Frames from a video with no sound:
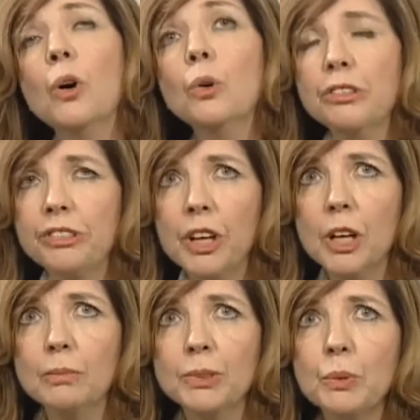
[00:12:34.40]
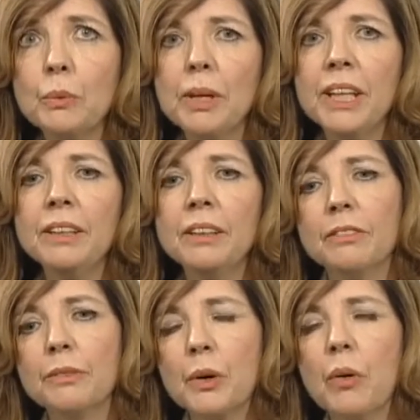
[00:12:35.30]
All firms will be
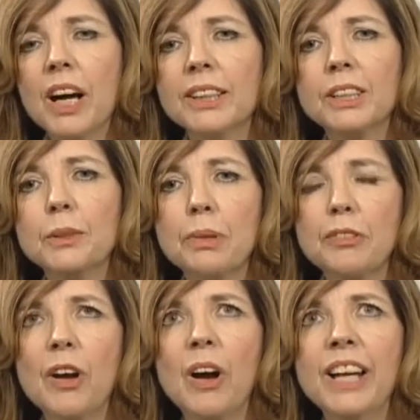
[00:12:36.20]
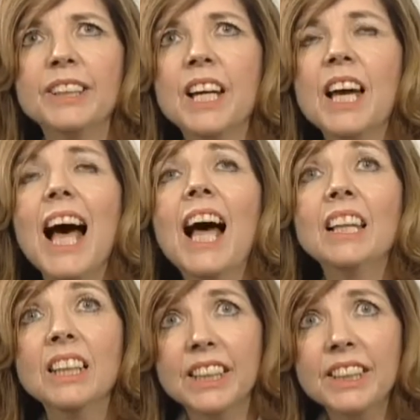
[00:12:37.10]
required to provide
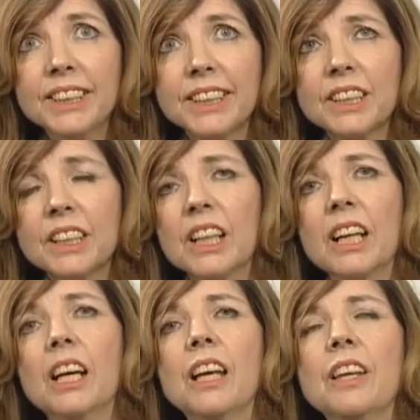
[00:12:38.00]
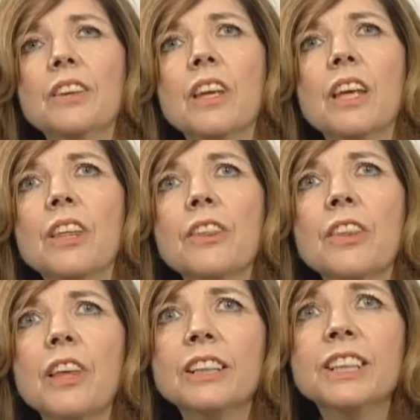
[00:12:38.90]
at least
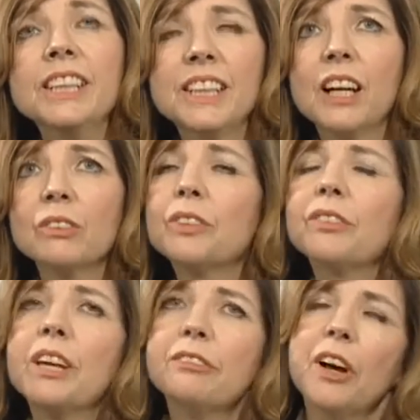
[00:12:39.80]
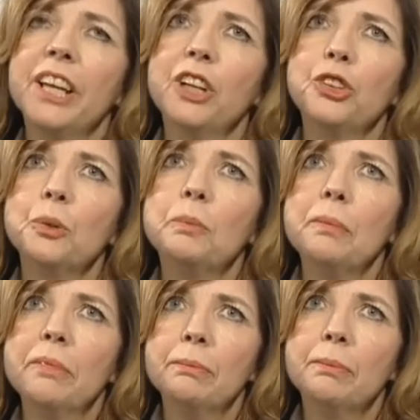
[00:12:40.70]
details of their financial
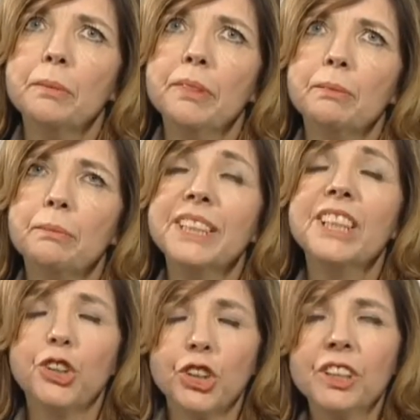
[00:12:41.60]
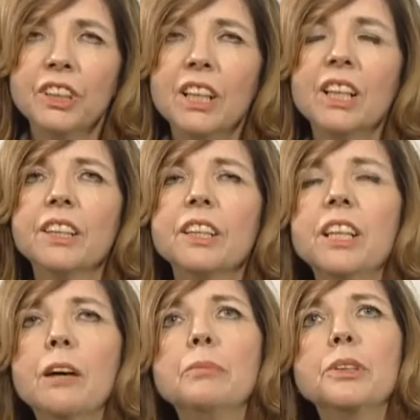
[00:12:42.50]
position, the
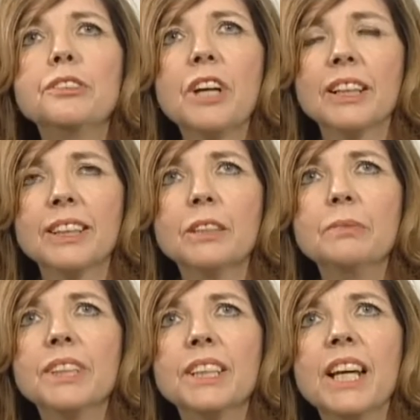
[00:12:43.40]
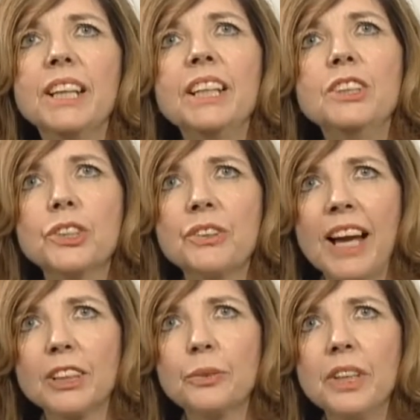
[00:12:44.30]
number of customers they
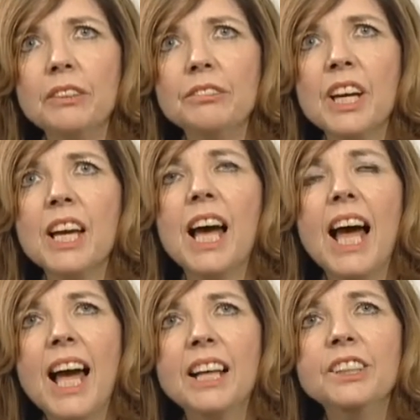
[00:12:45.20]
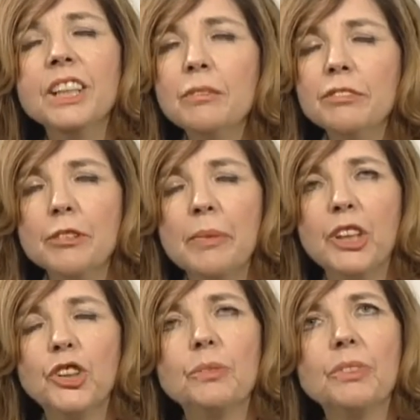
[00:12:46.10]
interact with, and
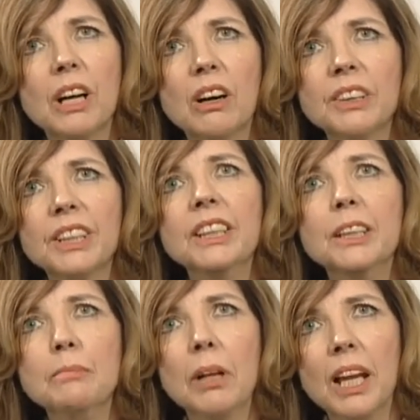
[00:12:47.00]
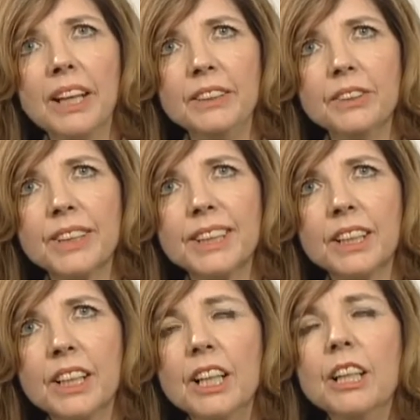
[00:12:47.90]
information regarding complaints.
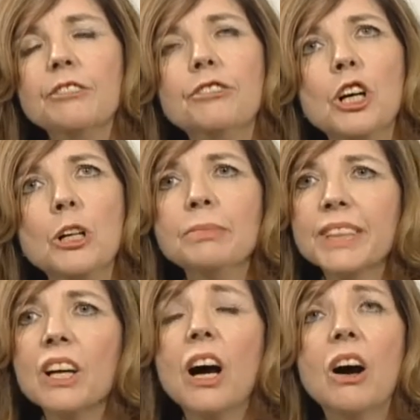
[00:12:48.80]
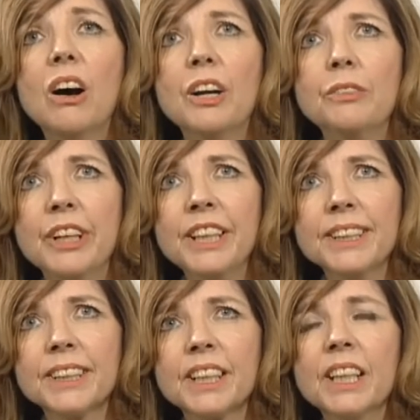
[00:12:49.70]
Firms that are higher
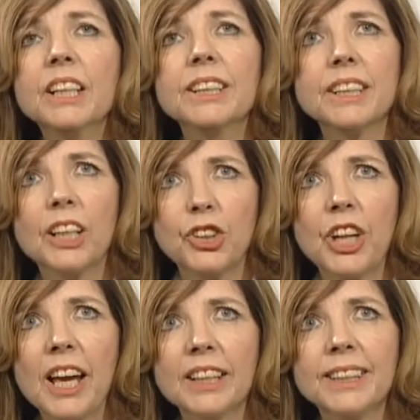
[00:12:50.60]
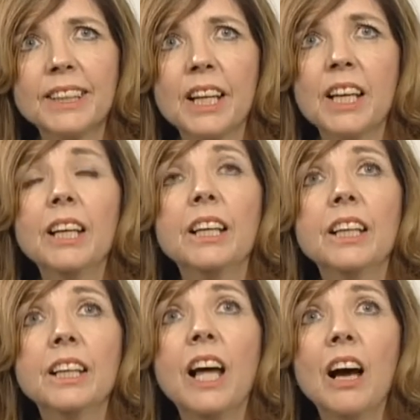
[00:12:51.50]
risk, such as
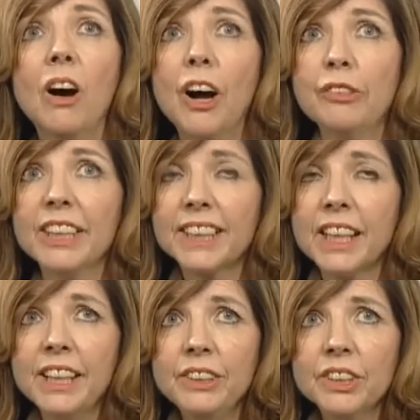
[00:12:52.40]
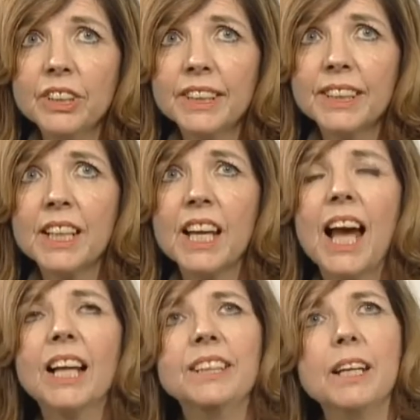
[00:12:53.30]
high-risk lenders
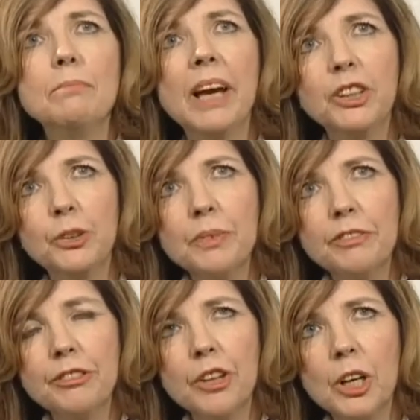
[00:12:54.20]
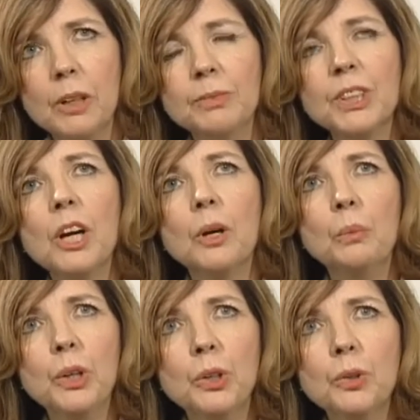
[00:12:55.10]
and debt management firms,
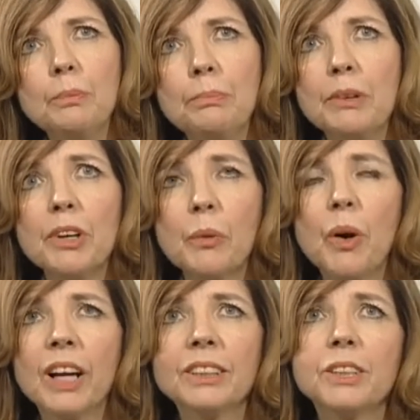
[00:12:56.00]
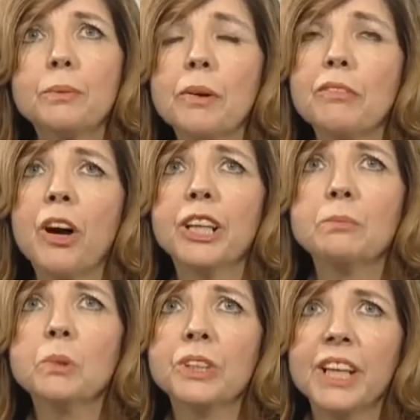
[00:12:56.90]
will be required to
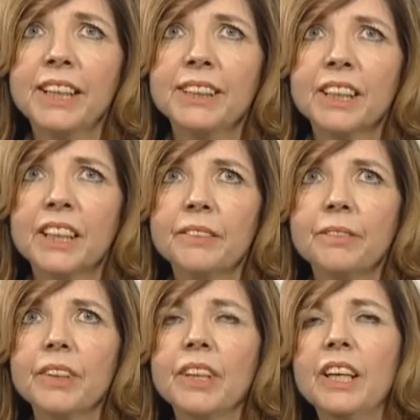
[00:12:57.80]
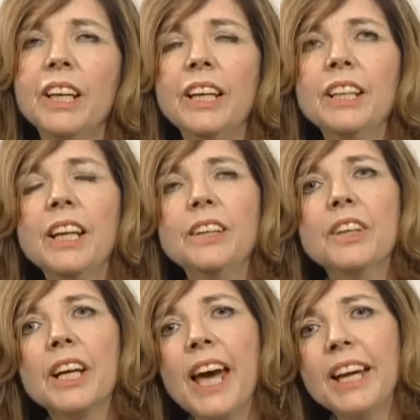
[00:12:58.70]
provide more data.
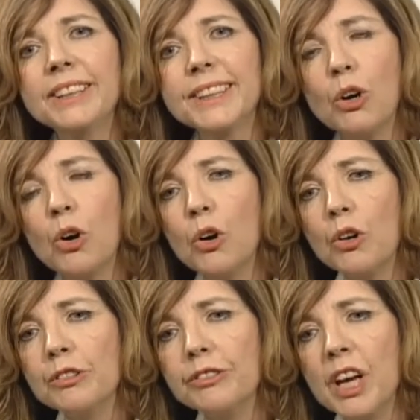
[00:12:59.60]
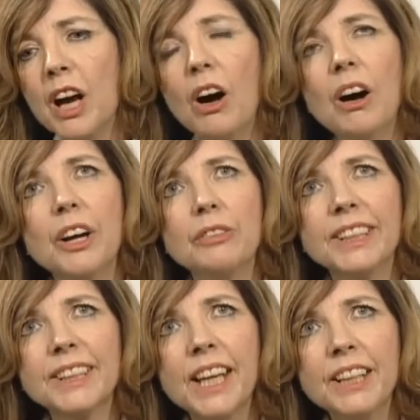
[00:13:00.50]
In the case of higher
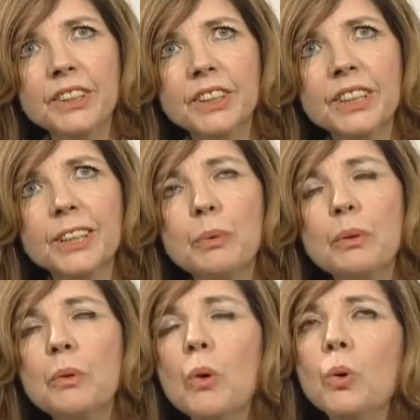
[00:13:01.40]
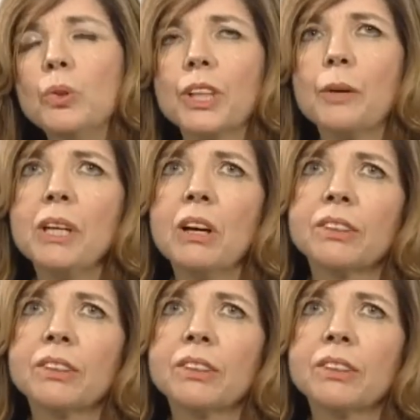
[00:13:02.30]
risk lenders, we will also be